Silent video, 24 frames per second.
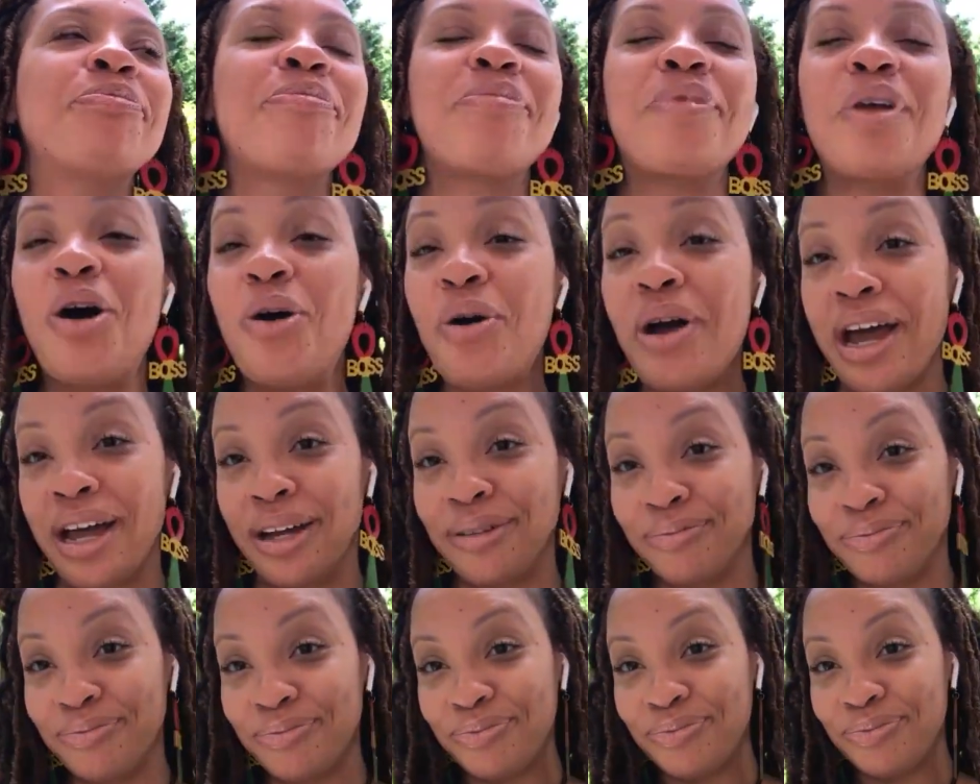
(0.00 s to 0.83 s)
Okay,
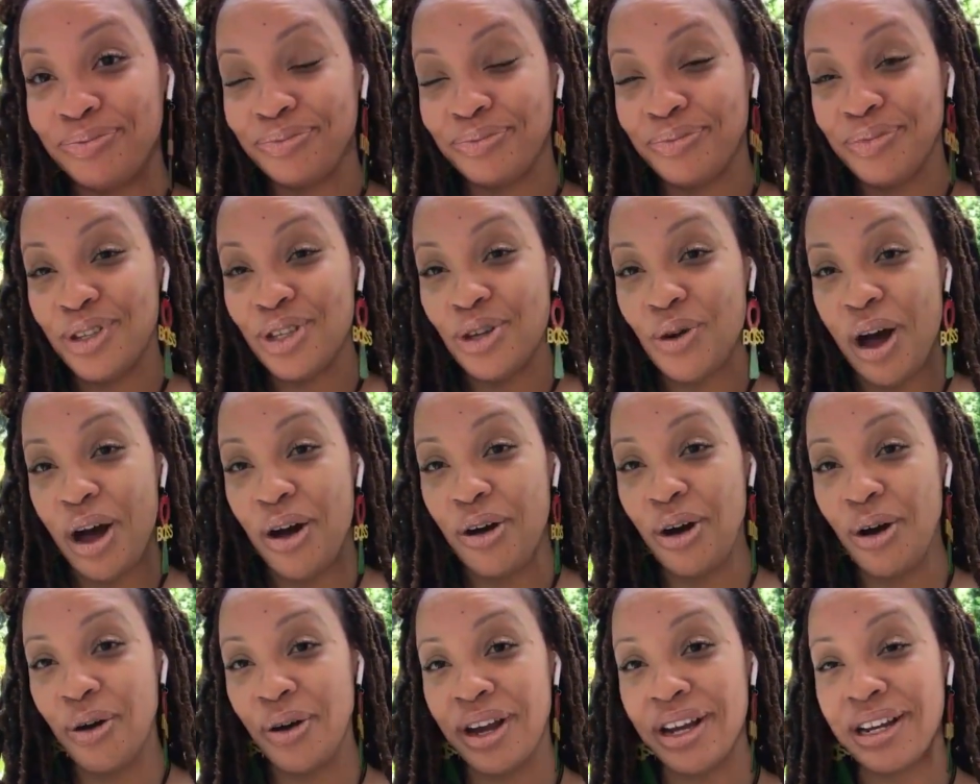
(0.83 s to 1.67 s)
so I'll
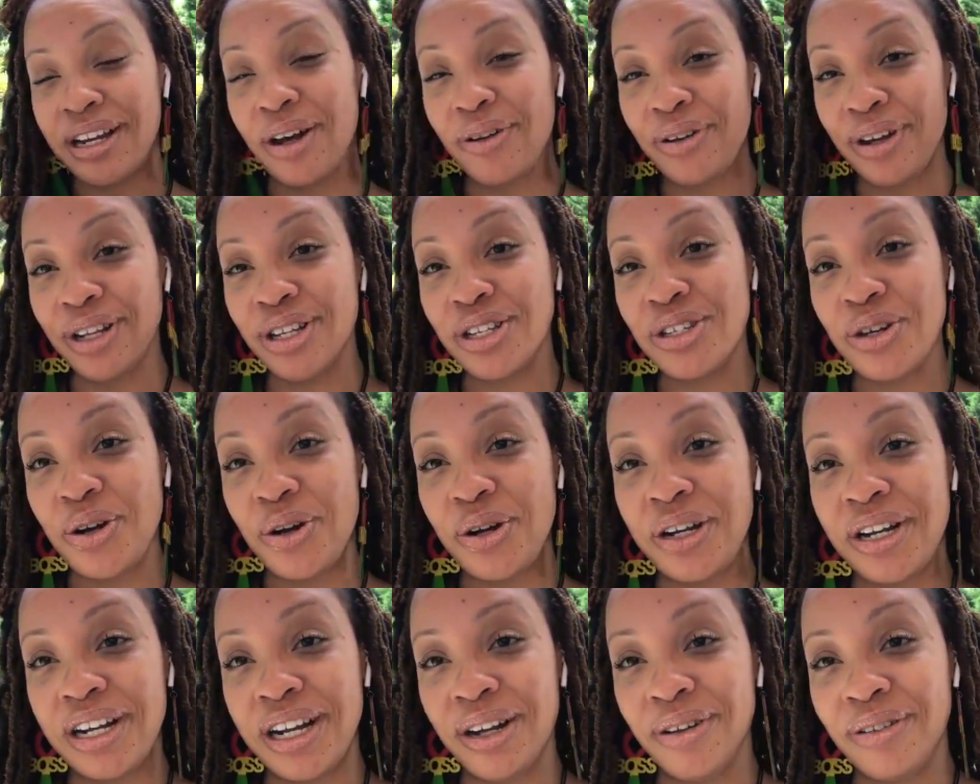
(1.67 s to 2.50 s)
go ahead and I'll get
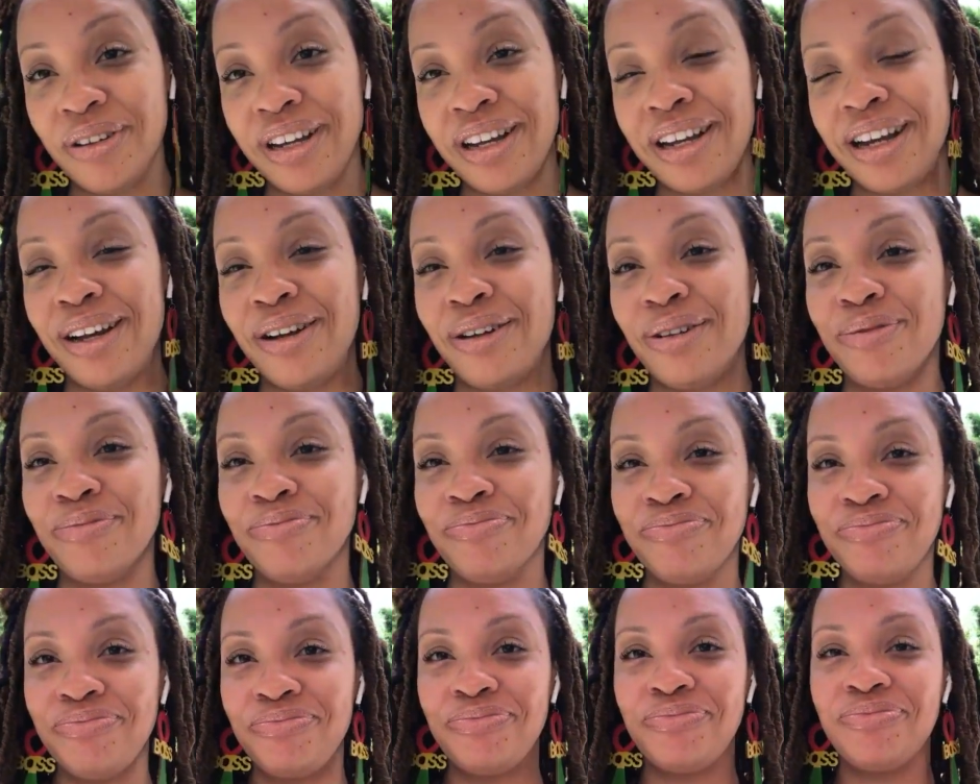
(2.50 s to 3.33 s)
started and I'll
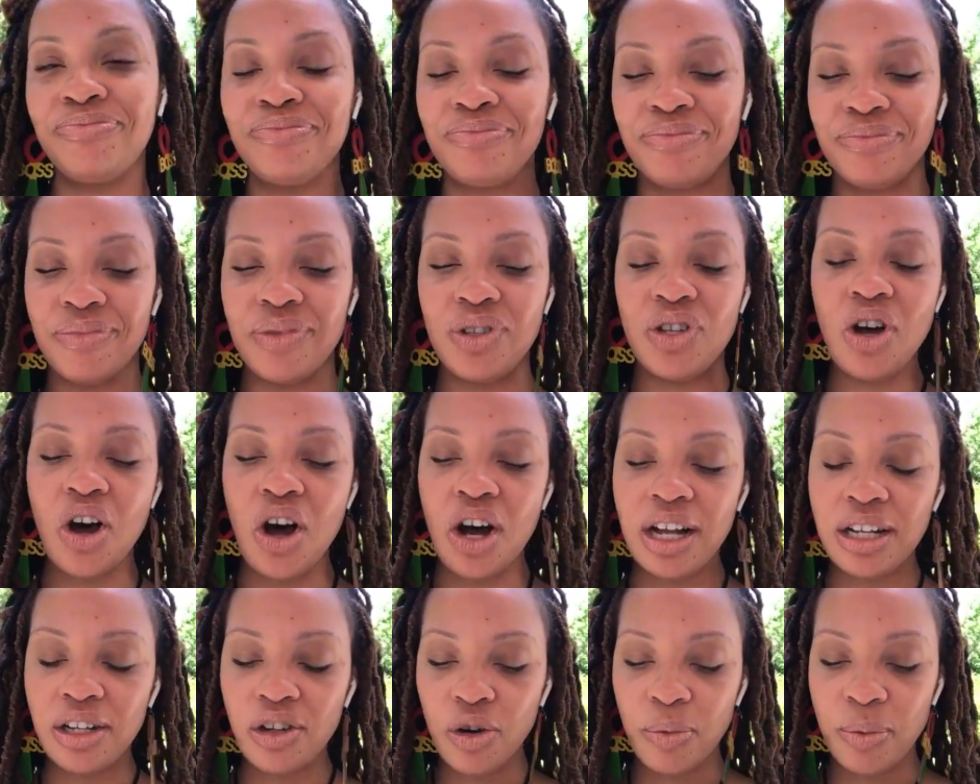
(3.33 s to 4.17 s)
talk a
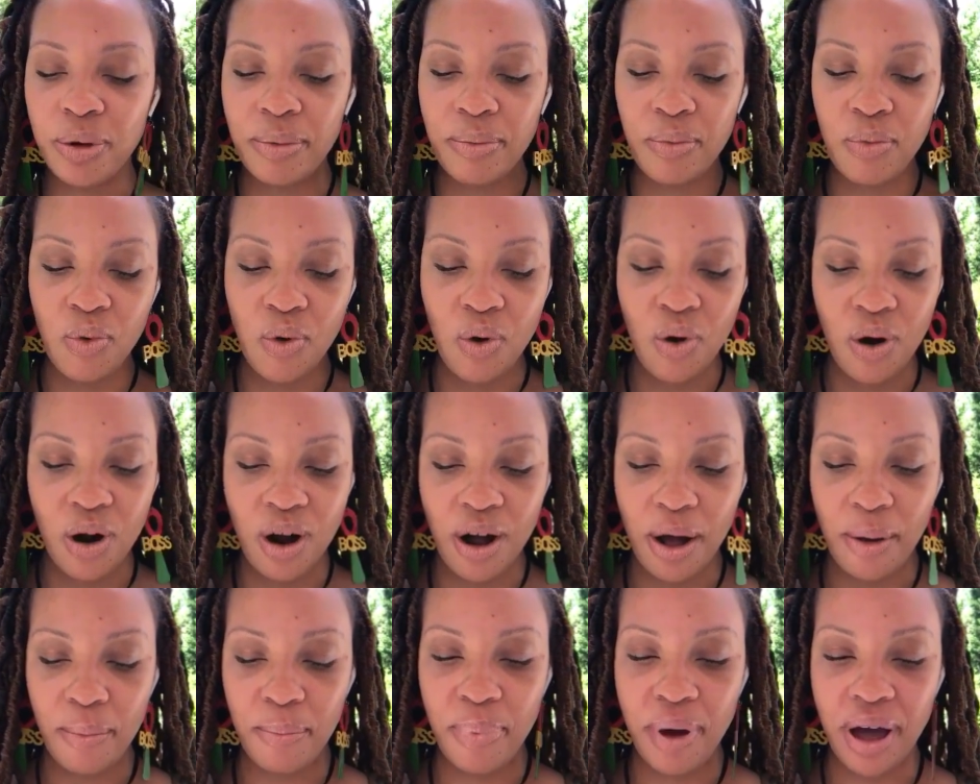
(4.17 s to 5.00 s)
little bit more
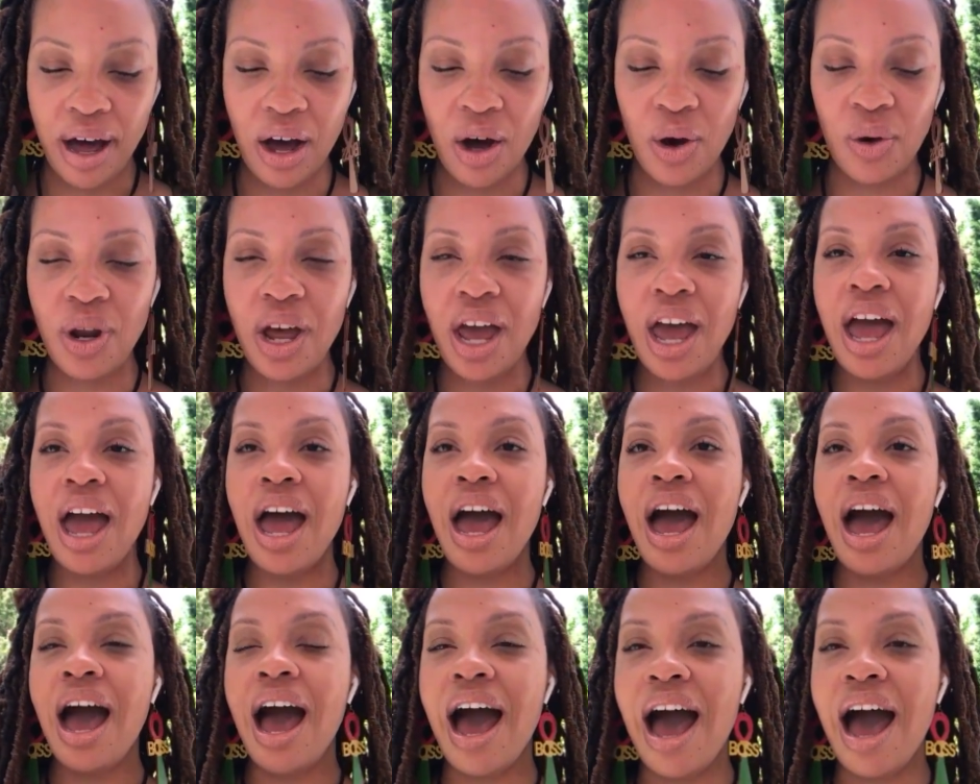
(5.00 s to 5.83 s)
about
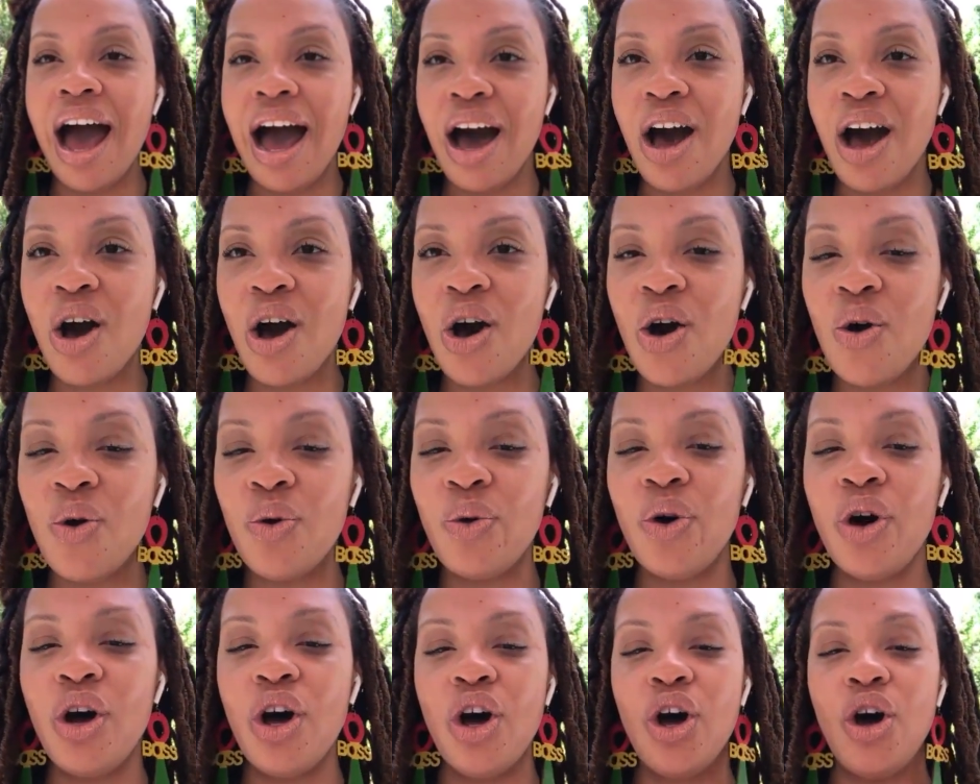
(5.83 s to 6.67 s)
how
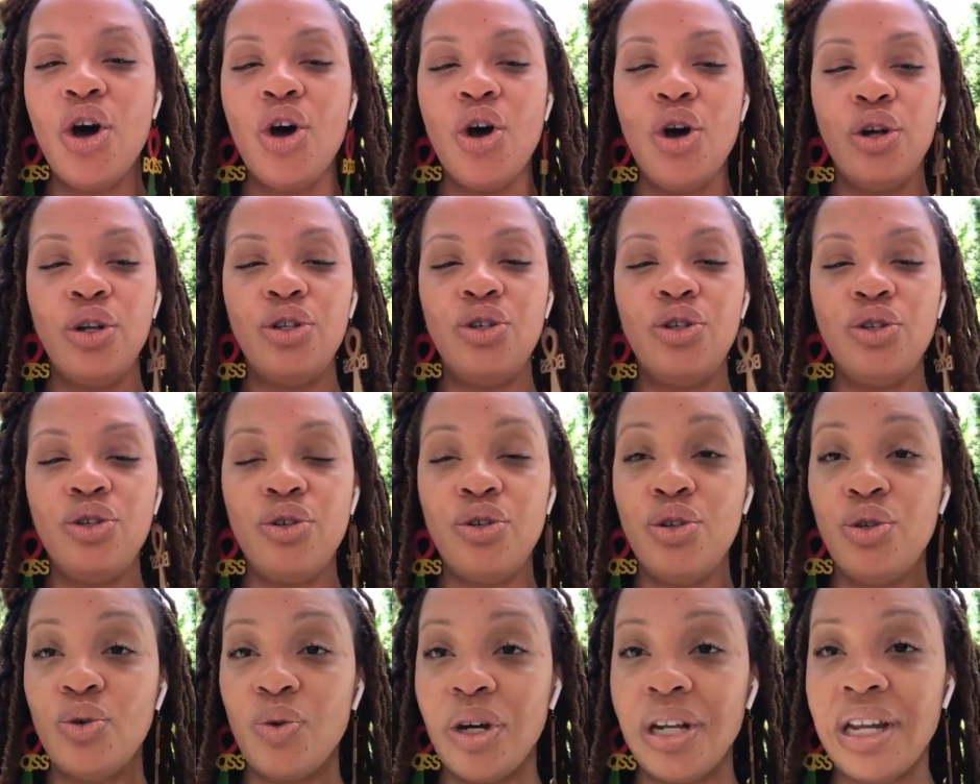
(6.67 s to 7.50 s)
do you
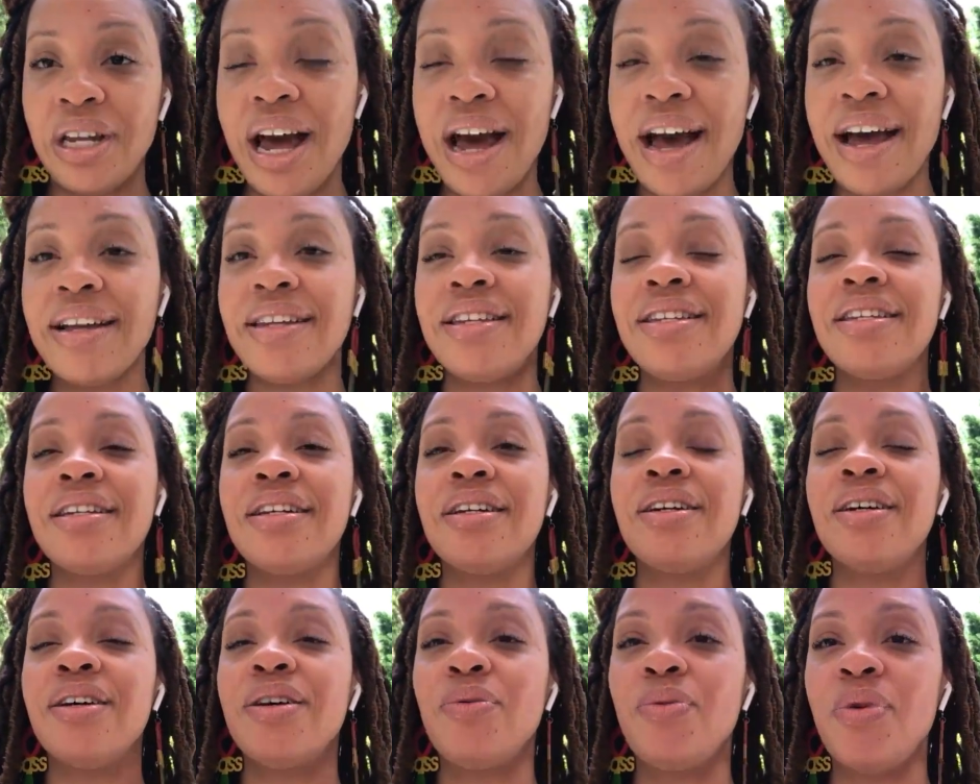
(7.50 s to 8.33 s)
do a lot
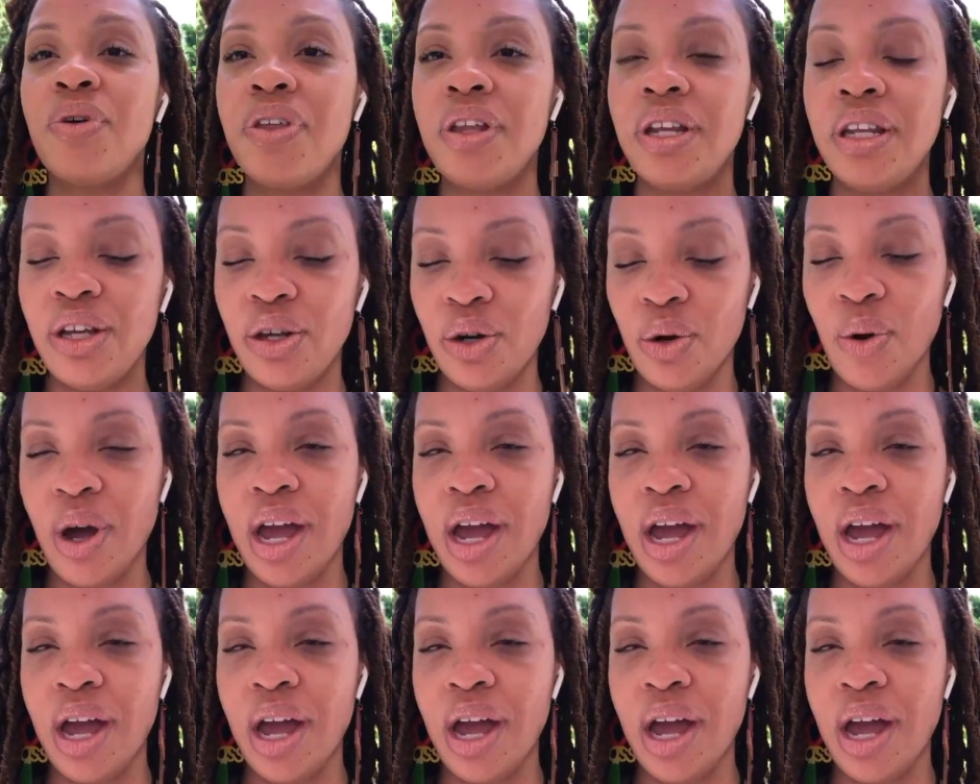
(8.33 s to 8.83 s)
with a little.